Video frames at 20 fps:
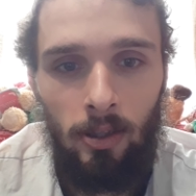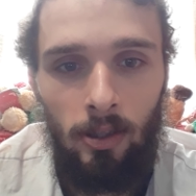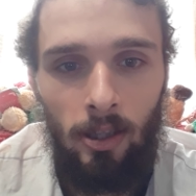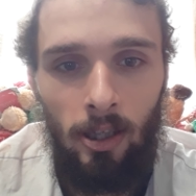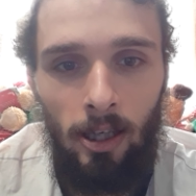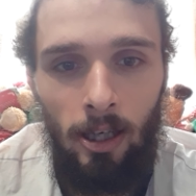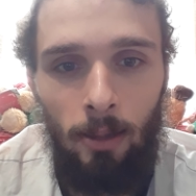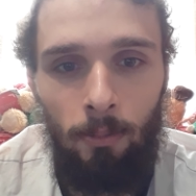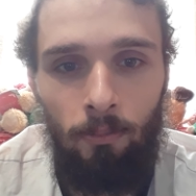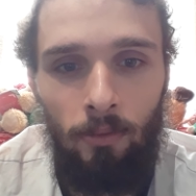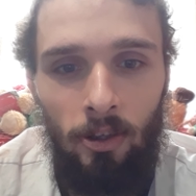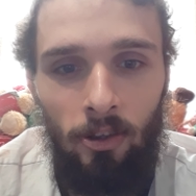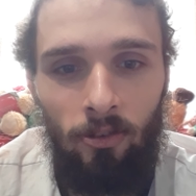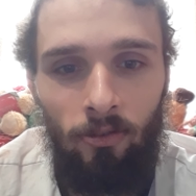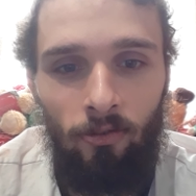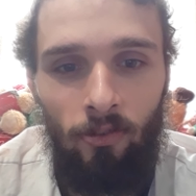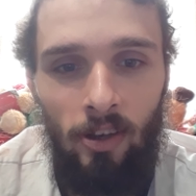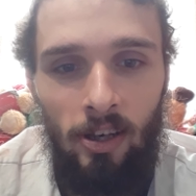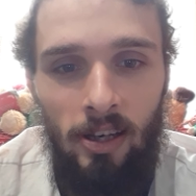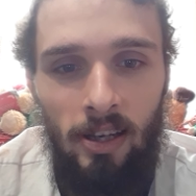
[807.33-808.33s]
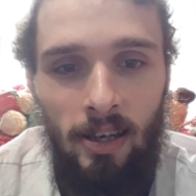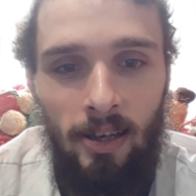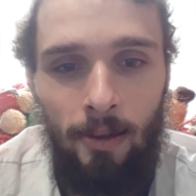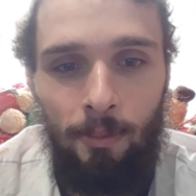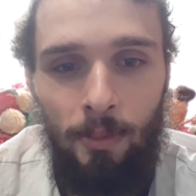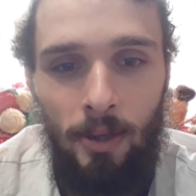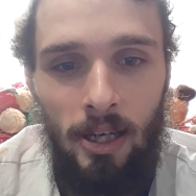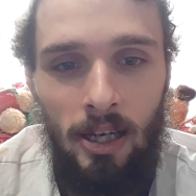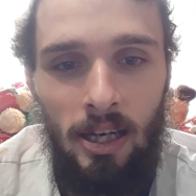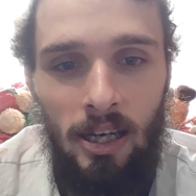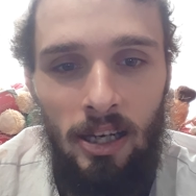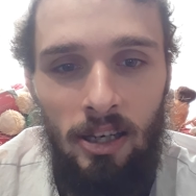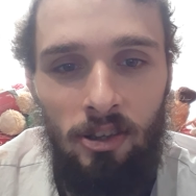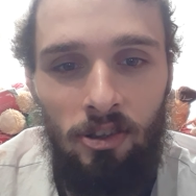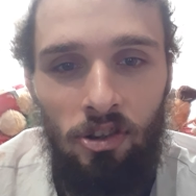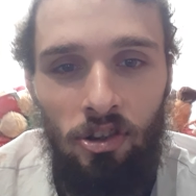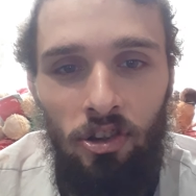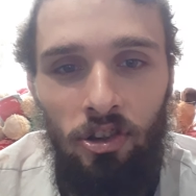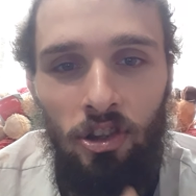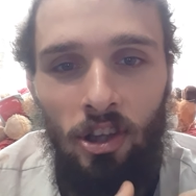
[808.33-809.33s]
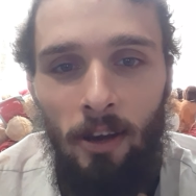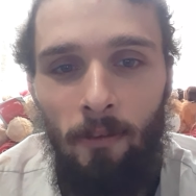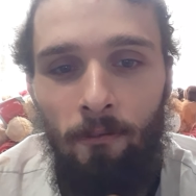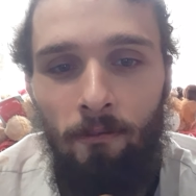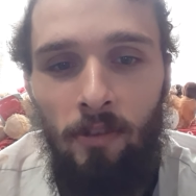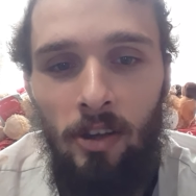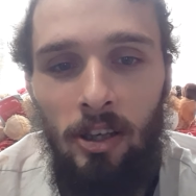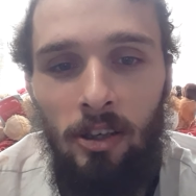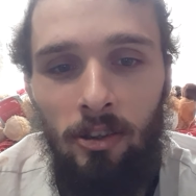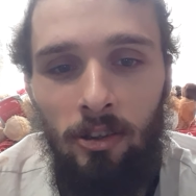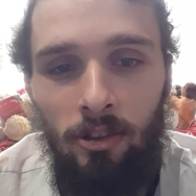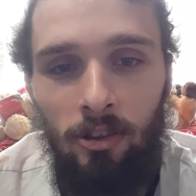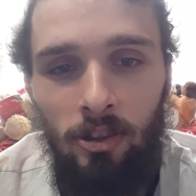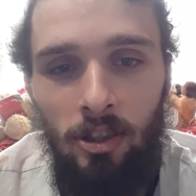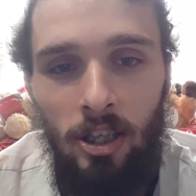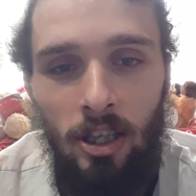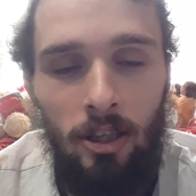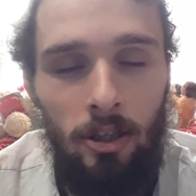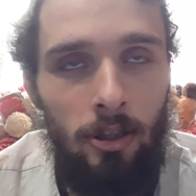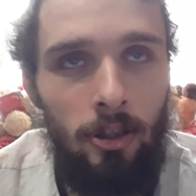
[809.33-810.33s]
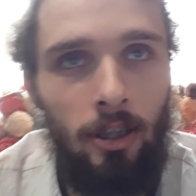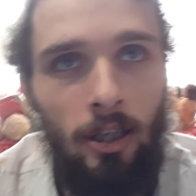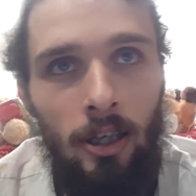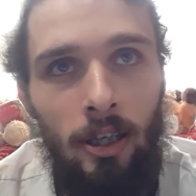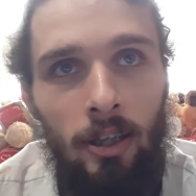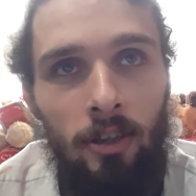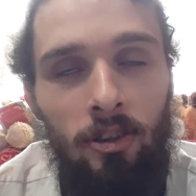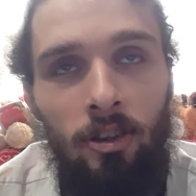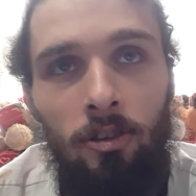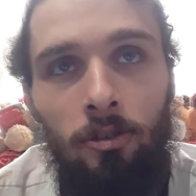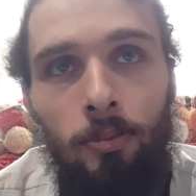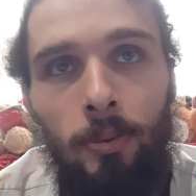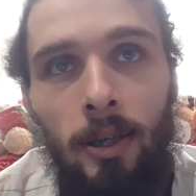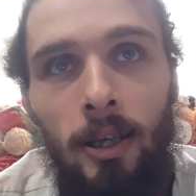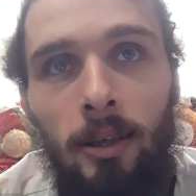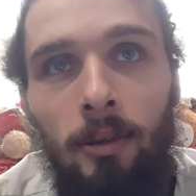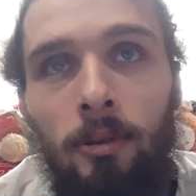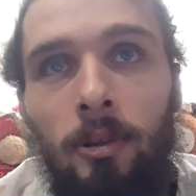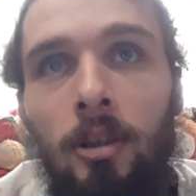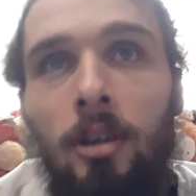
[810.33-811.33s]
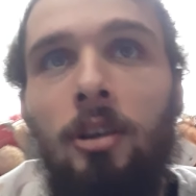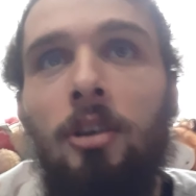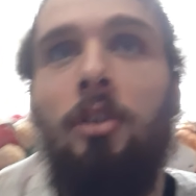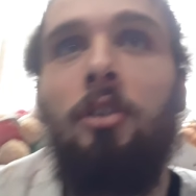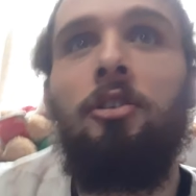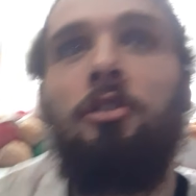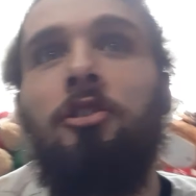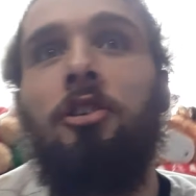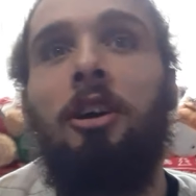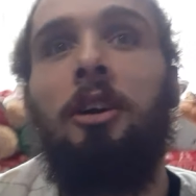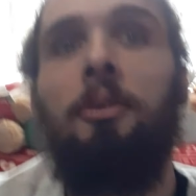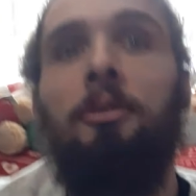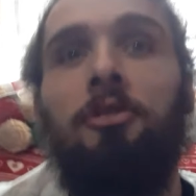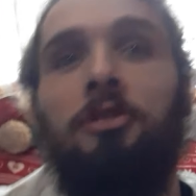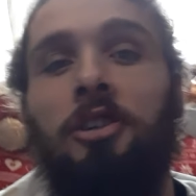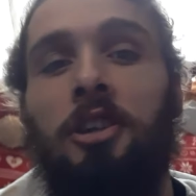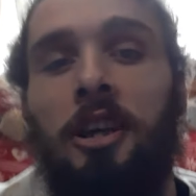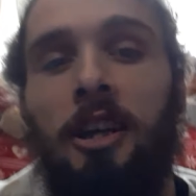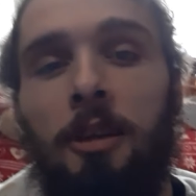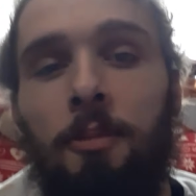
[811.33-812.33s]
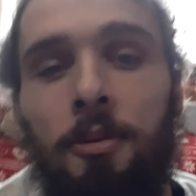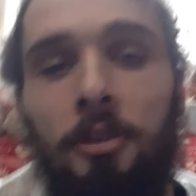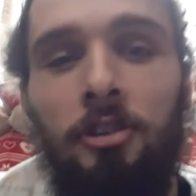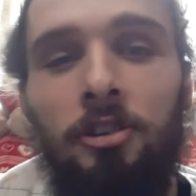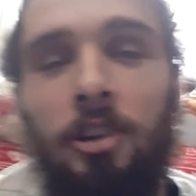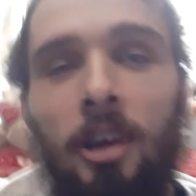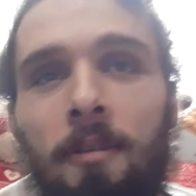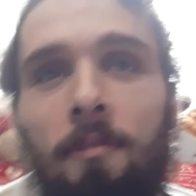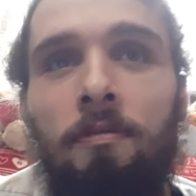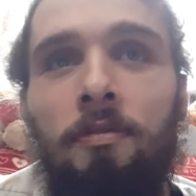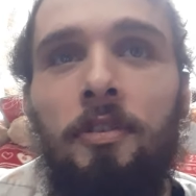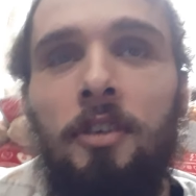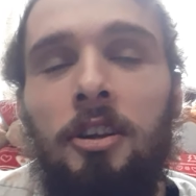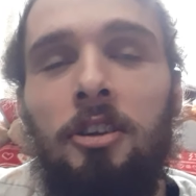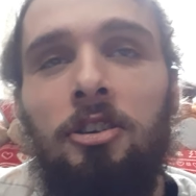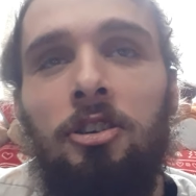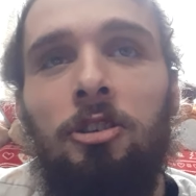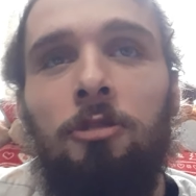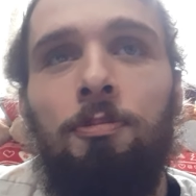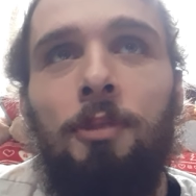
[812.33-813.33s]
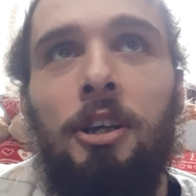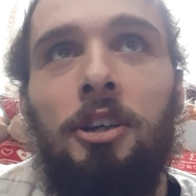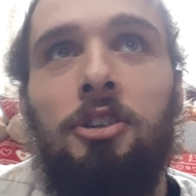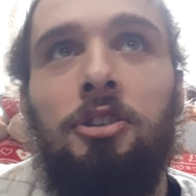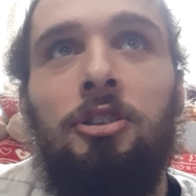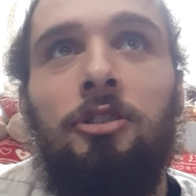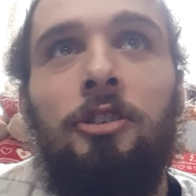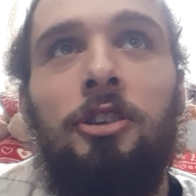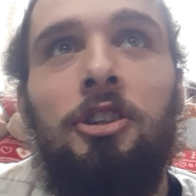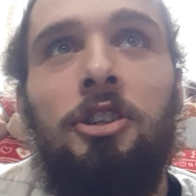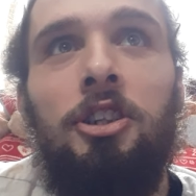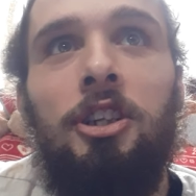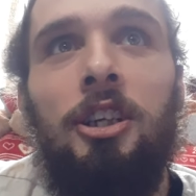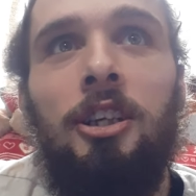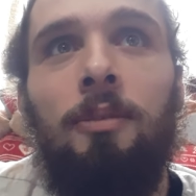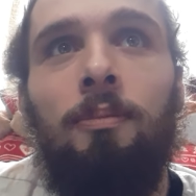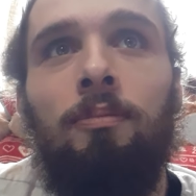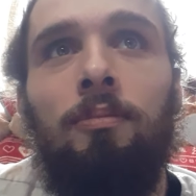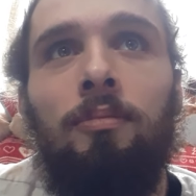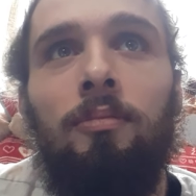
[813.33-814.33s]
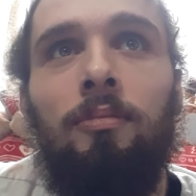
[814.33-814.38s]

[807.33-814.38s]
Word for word: I hope this video means something to you guys as well. So it's going to be something special this year.